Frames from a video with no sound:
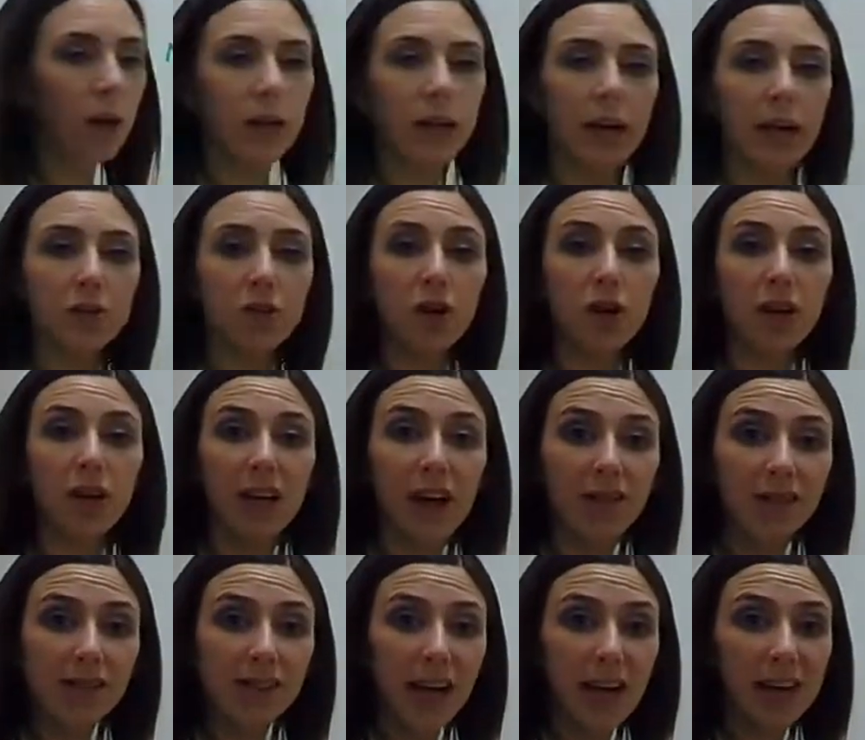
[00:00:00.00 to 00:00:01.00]
electron on the
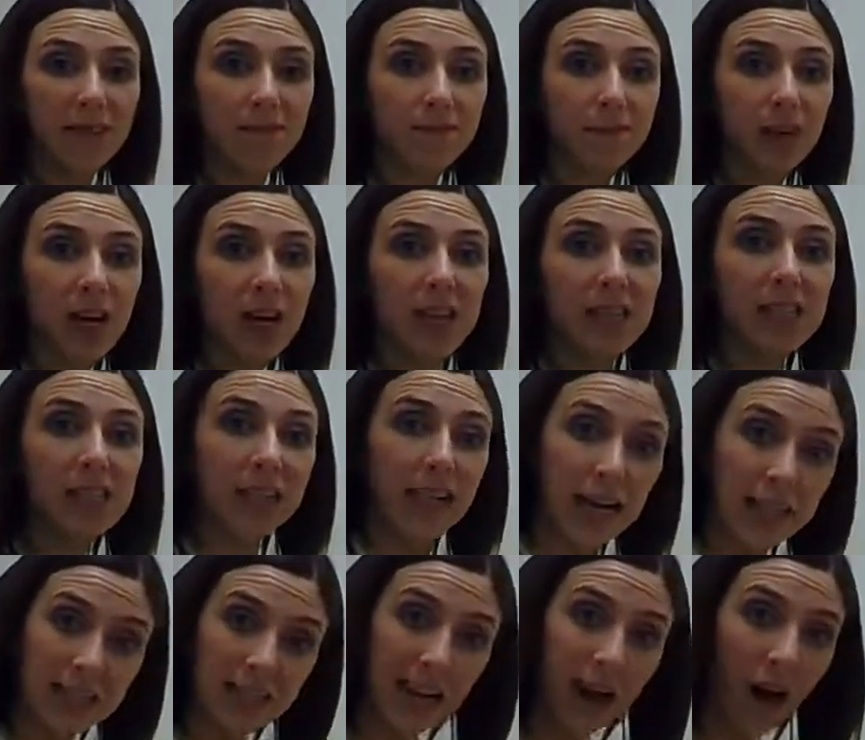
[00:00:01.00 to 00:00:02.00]
outside. To
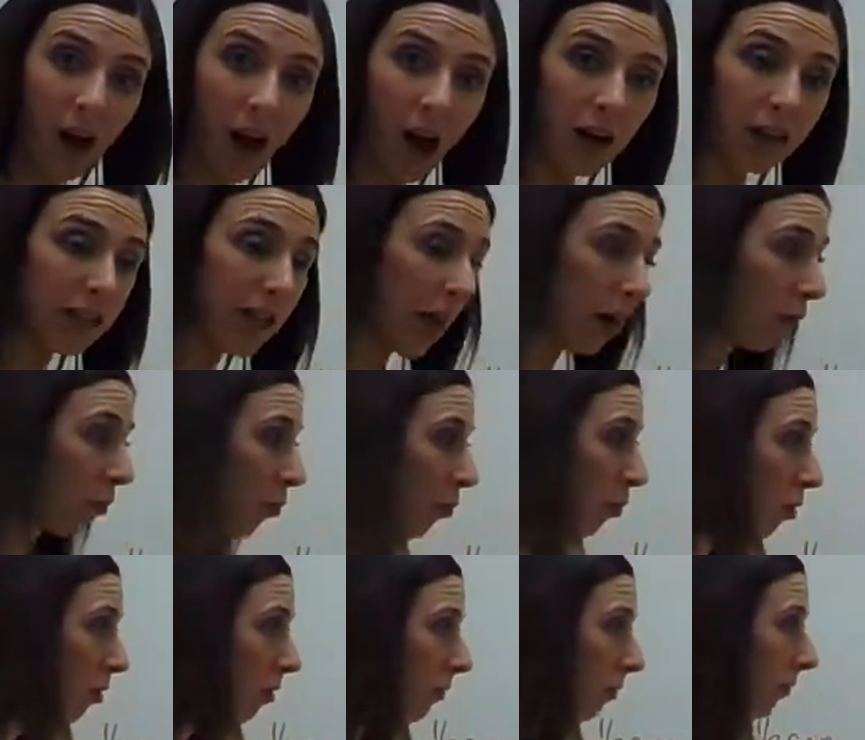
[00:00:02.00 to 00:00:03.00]
get to the octet
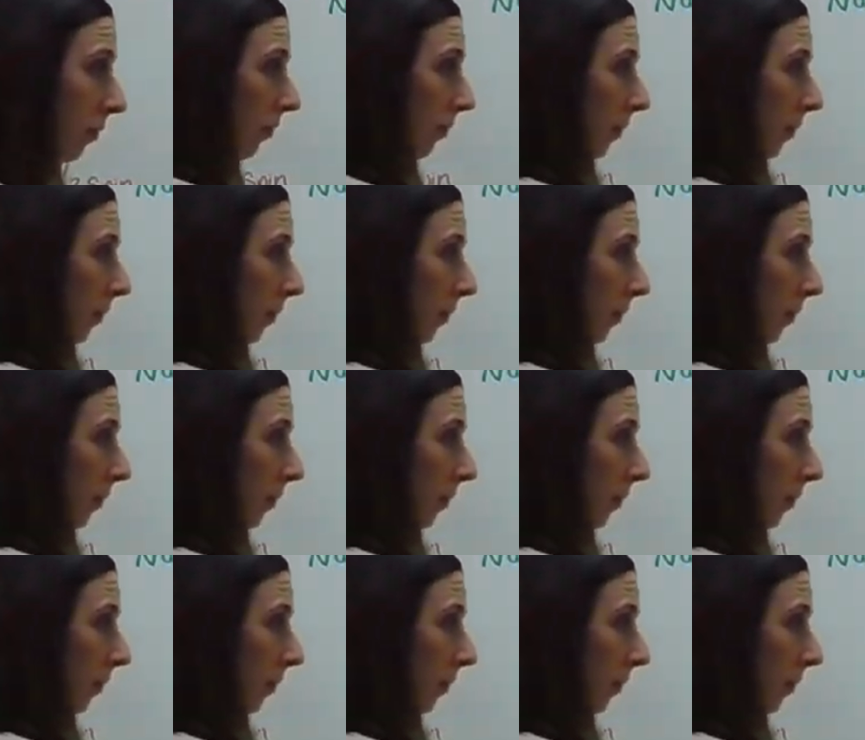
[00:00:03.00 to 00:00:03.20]
rule,